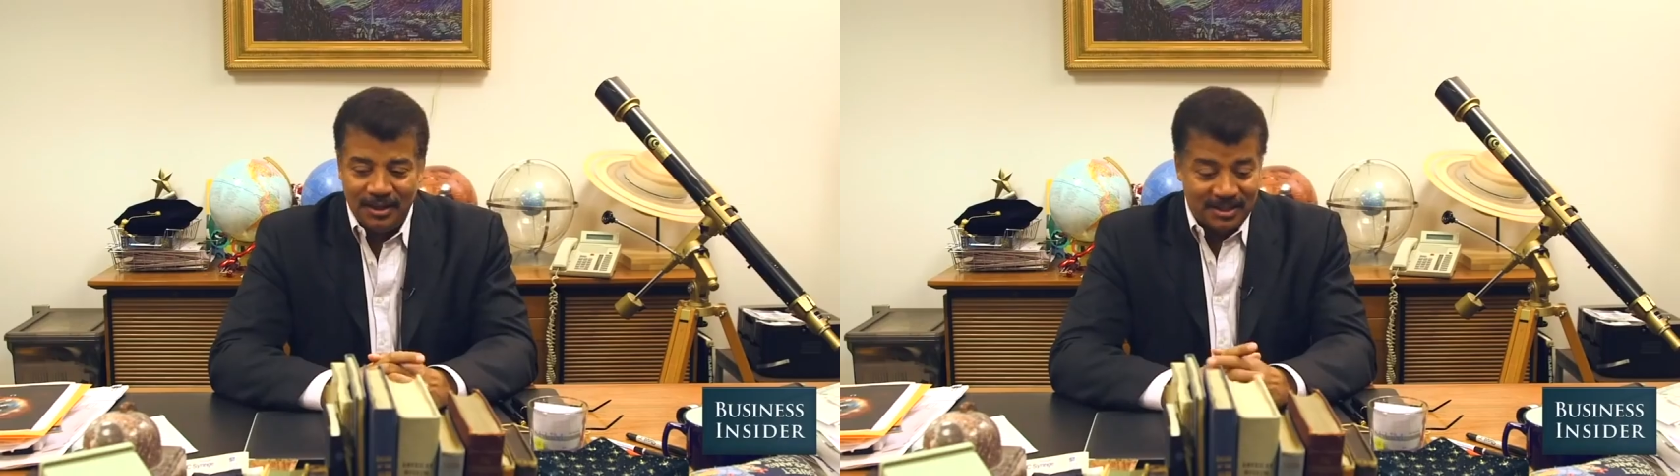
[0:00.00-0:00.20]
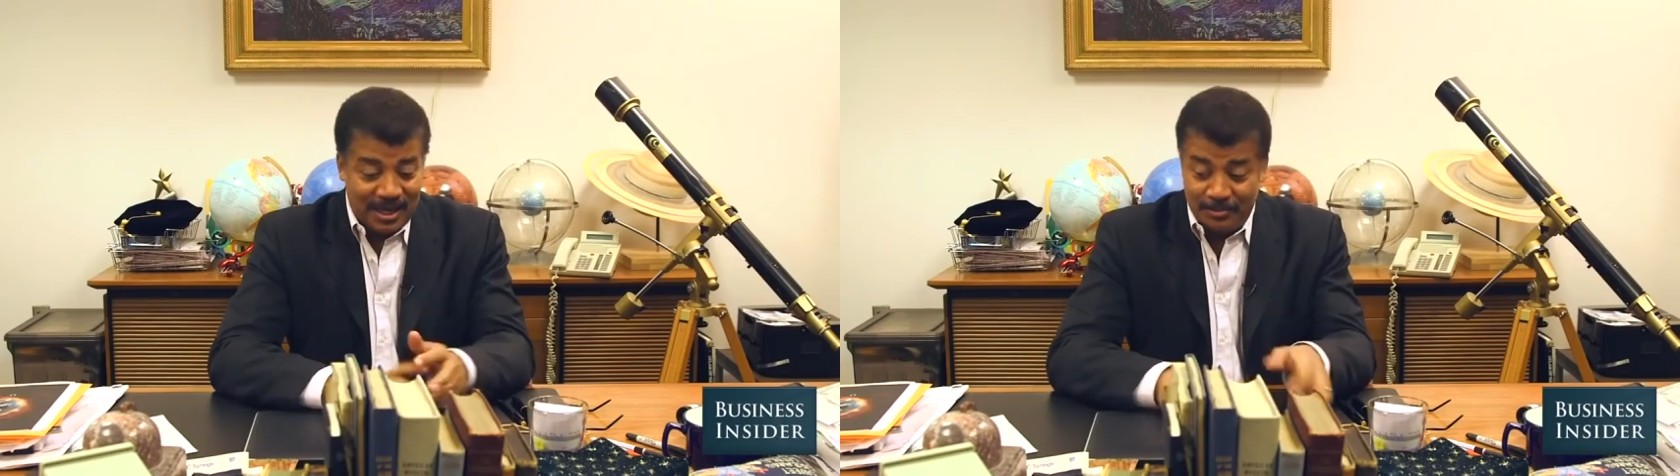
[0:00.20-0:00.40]

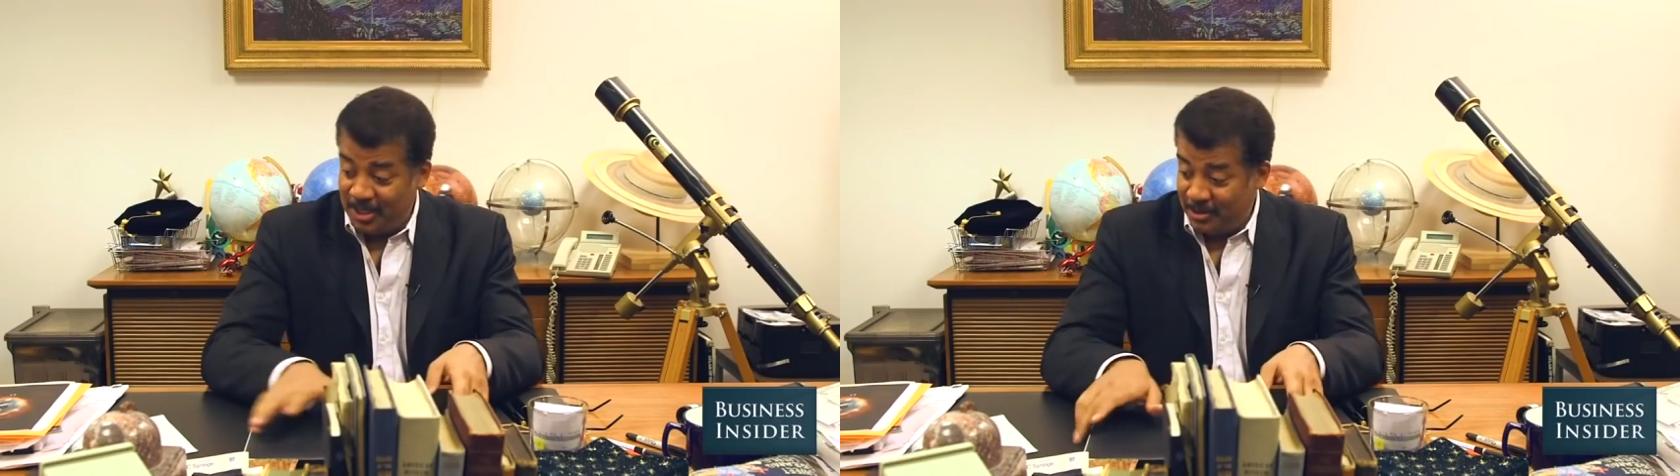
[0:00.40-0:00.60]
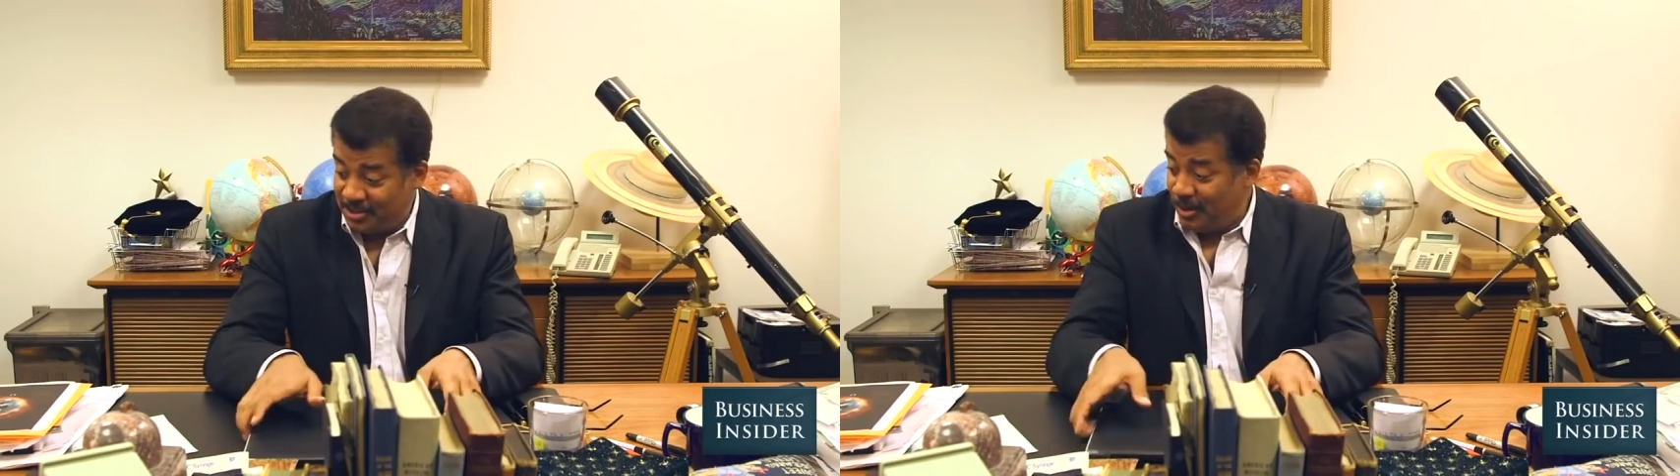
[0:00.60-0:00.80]
It's got to
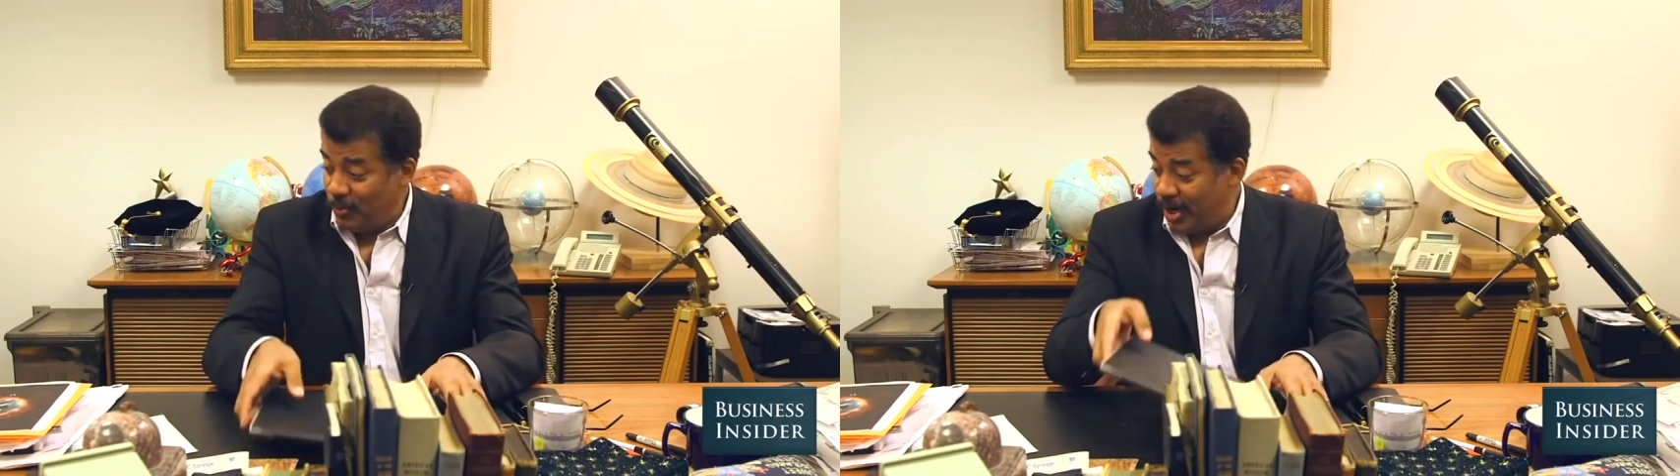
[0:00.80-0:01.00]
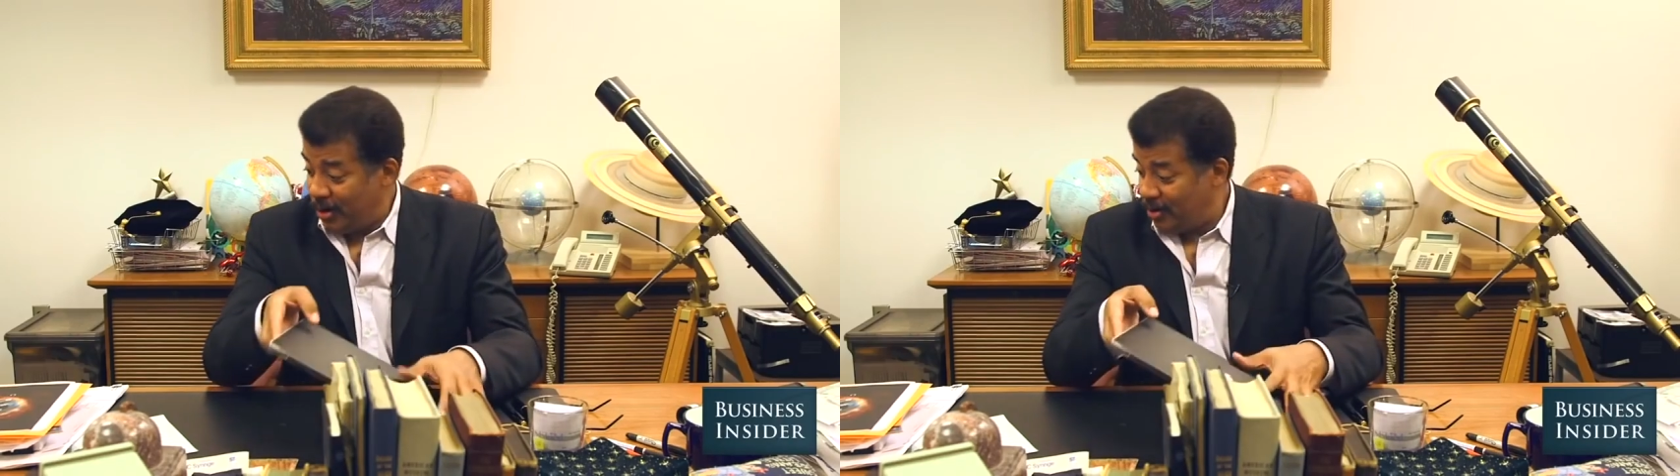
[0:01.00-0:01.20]
be here
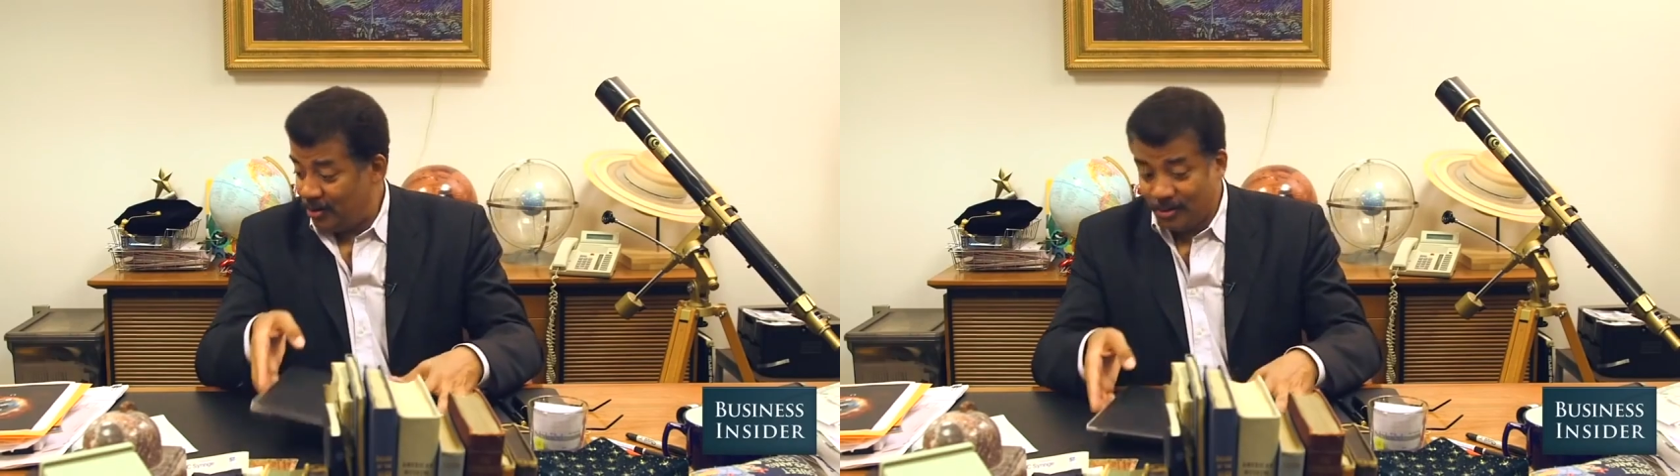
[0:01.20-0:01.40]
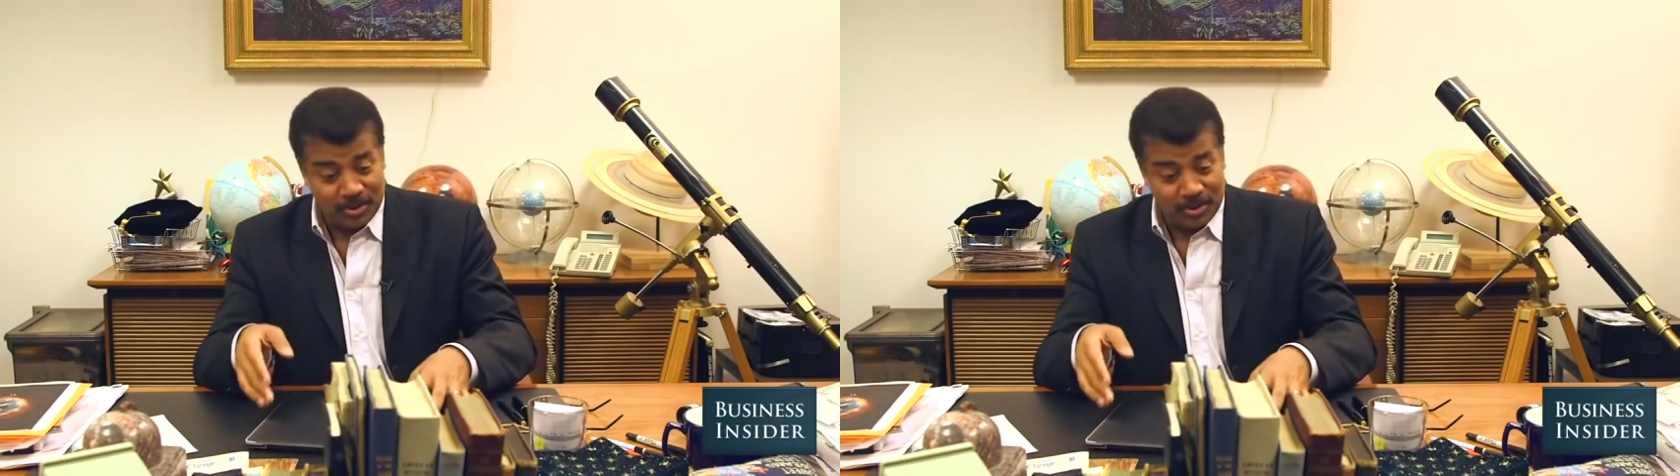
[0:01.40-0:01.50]
somewhere,